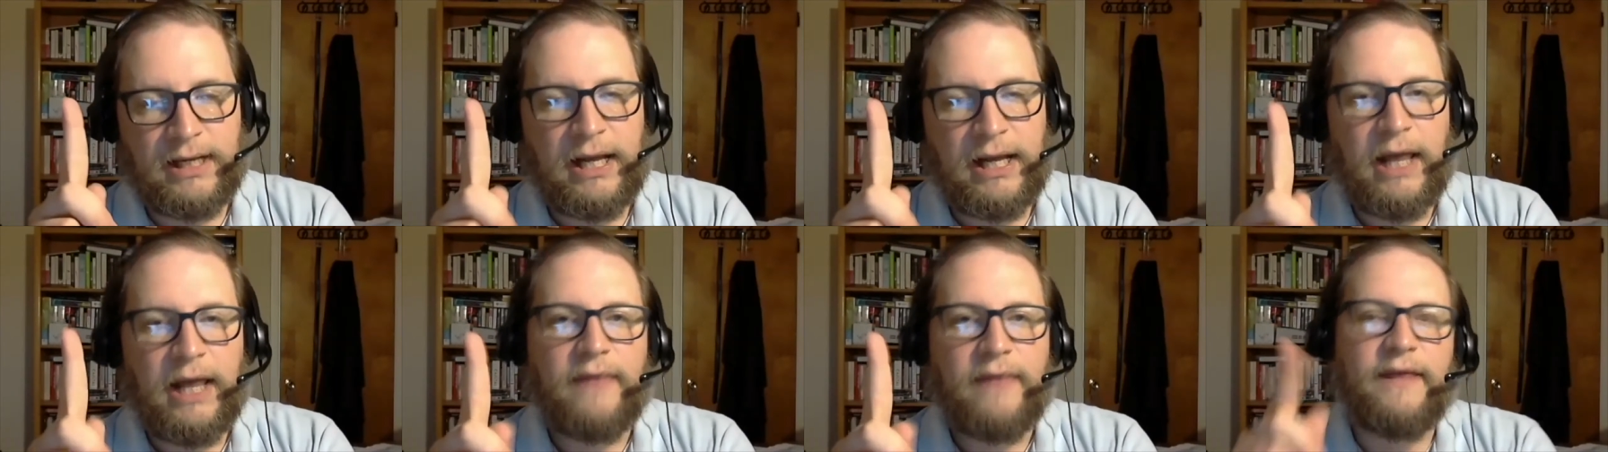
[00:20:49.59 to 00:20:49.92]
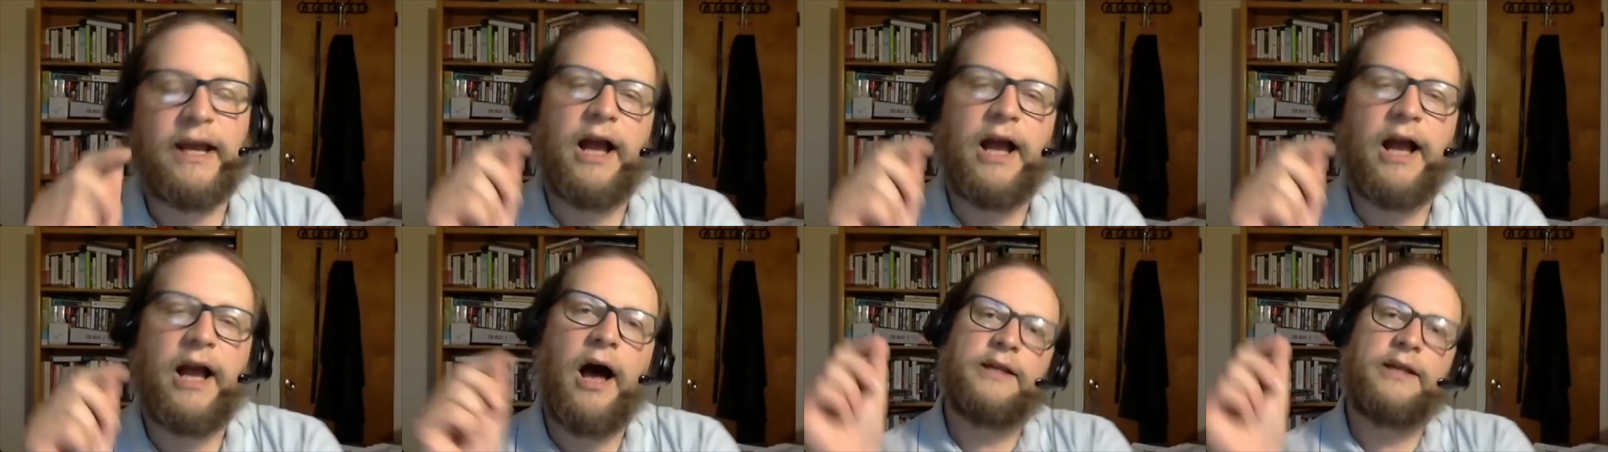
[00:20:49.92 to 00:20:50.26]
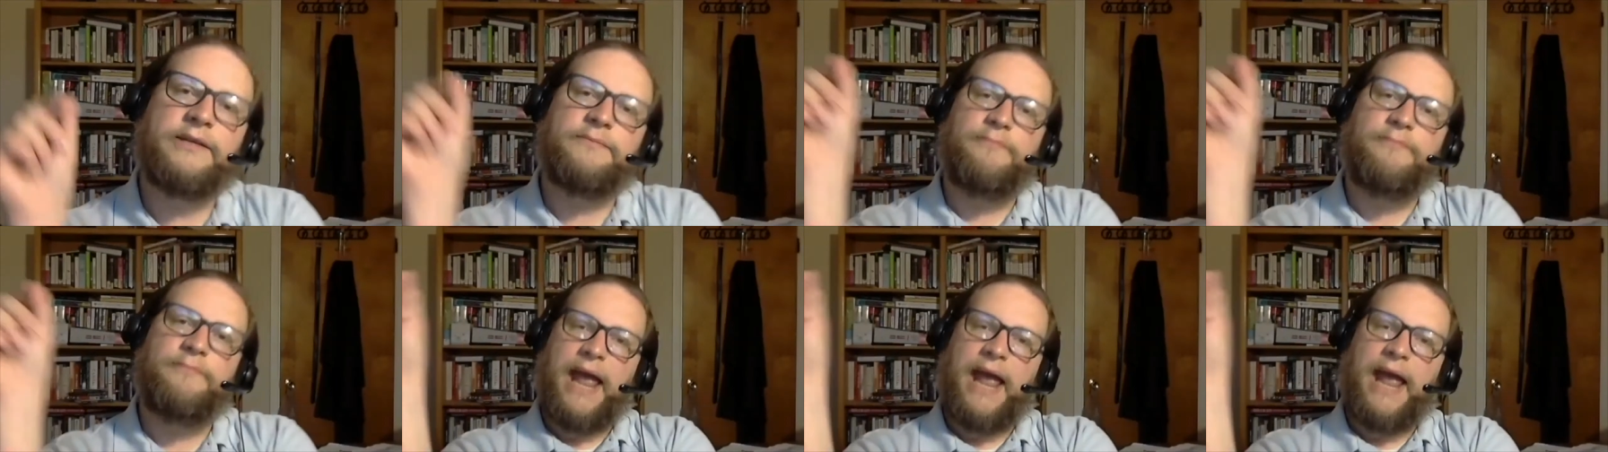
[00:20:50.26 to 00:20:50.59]
that God is
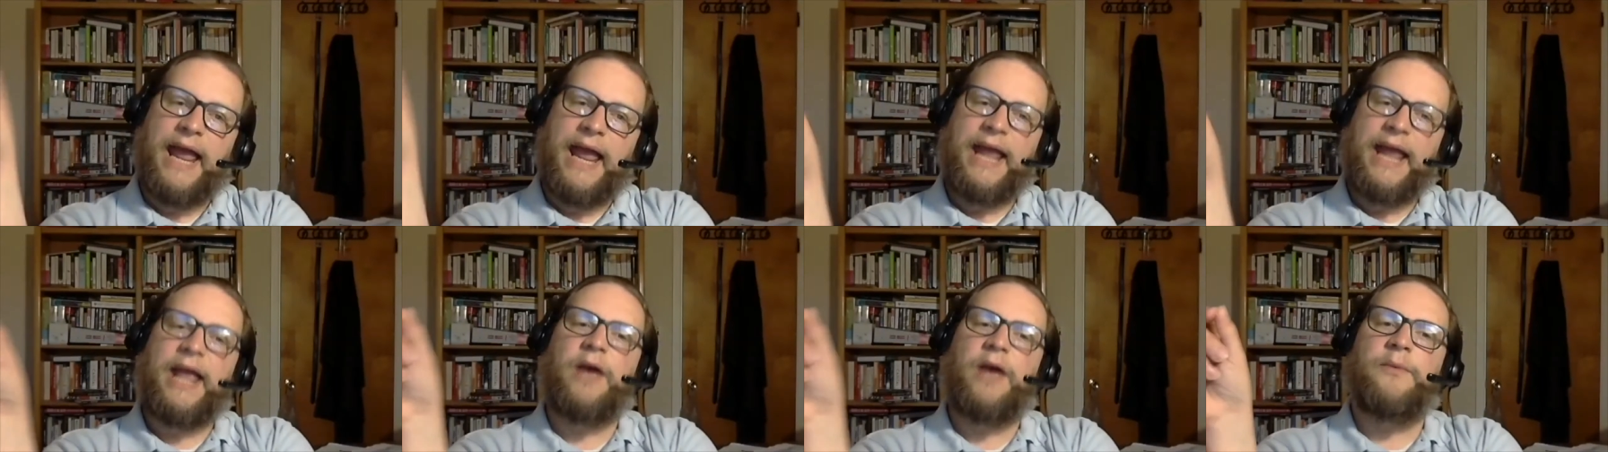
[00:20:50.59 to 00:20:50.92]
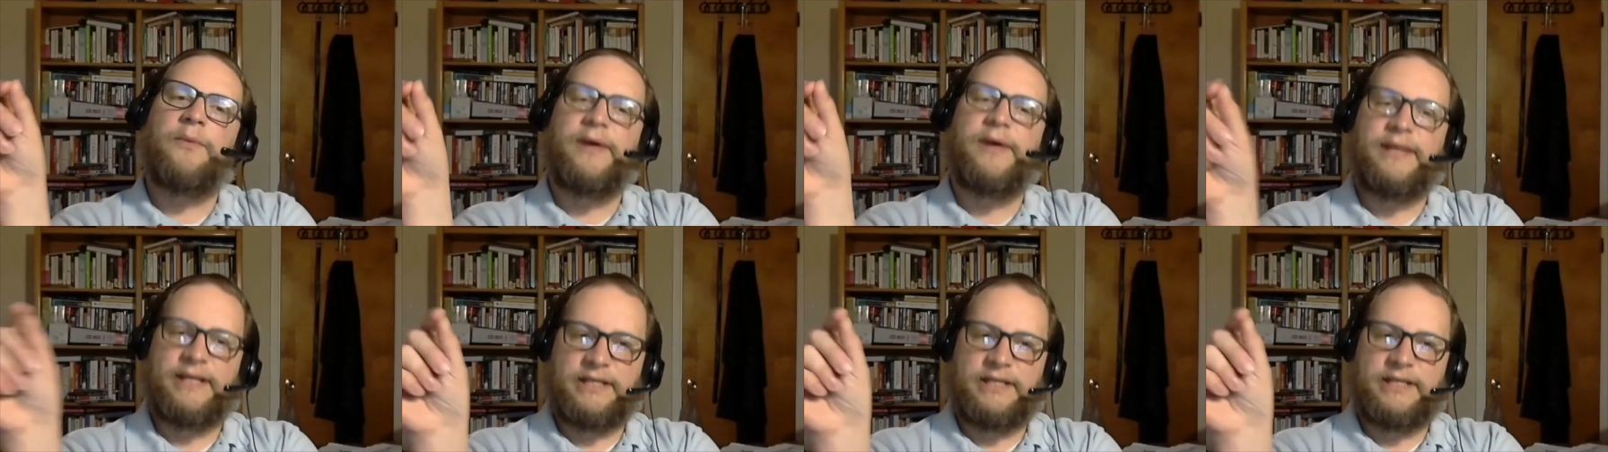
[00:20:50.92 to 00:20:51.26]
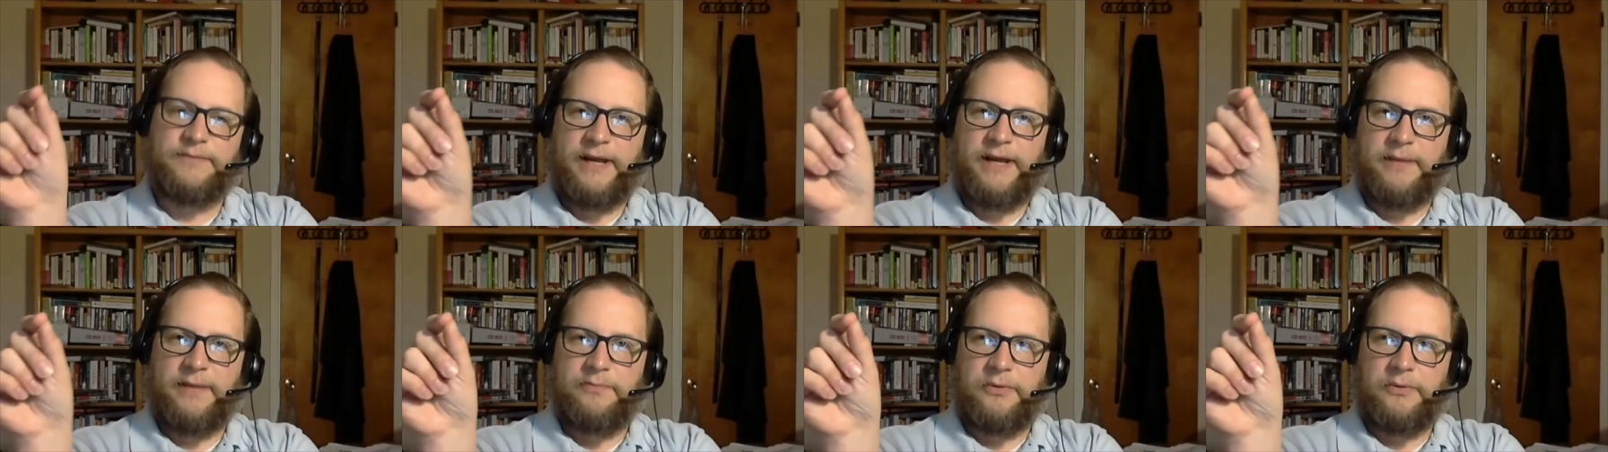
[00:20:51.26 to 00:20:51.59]
making with his
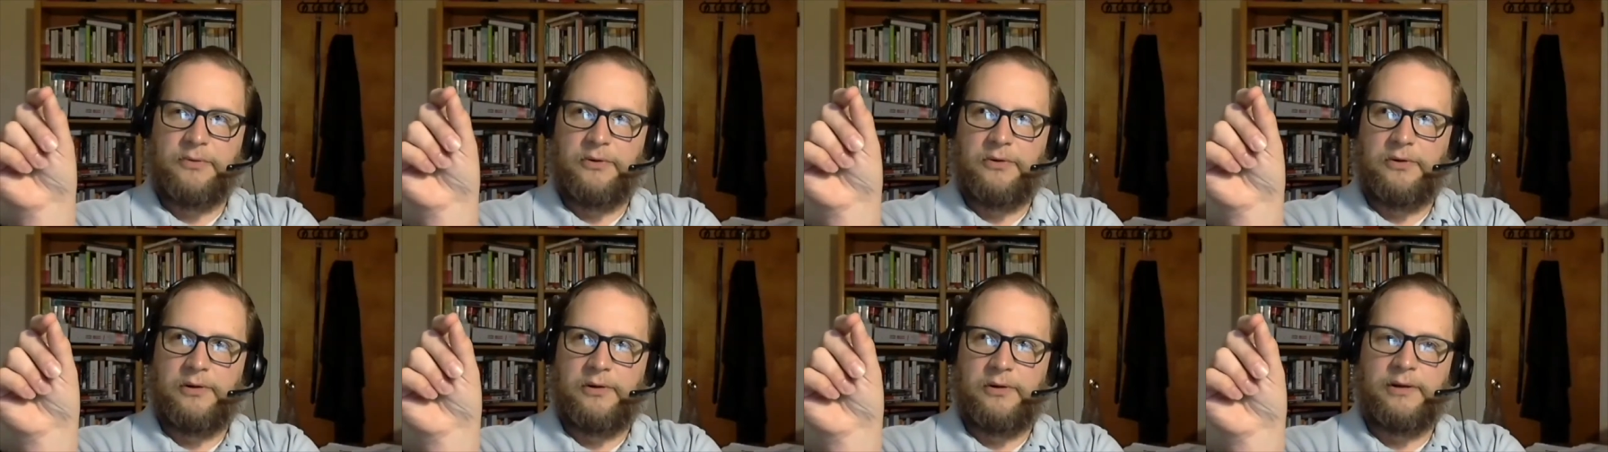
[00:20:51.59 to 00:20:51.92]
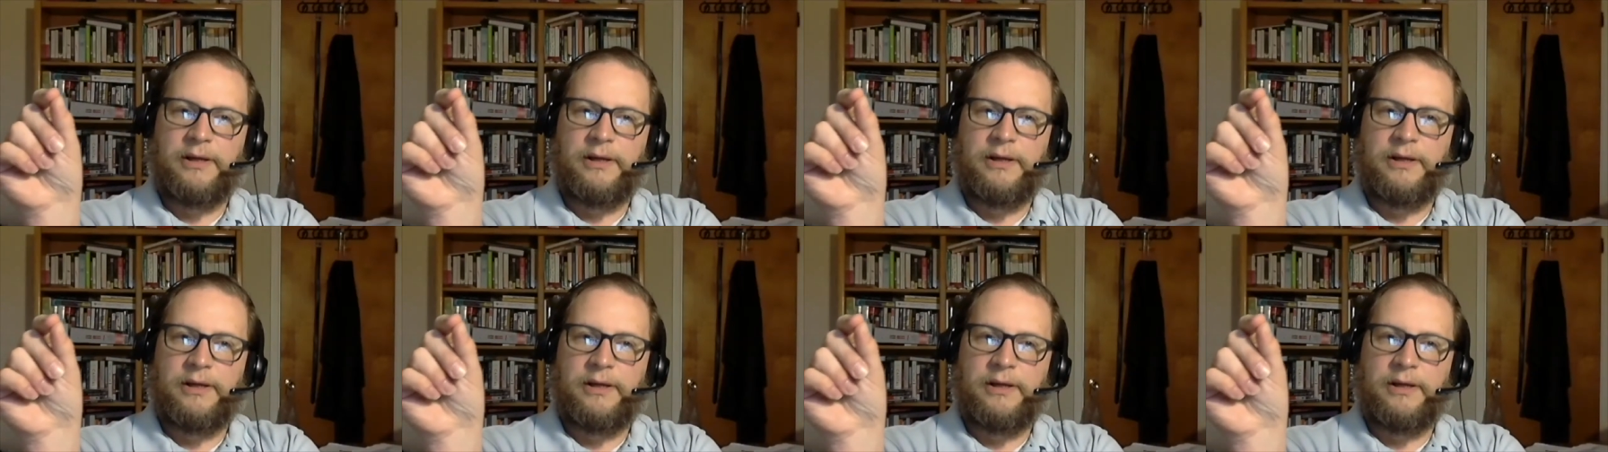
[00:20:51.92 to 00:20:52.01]
people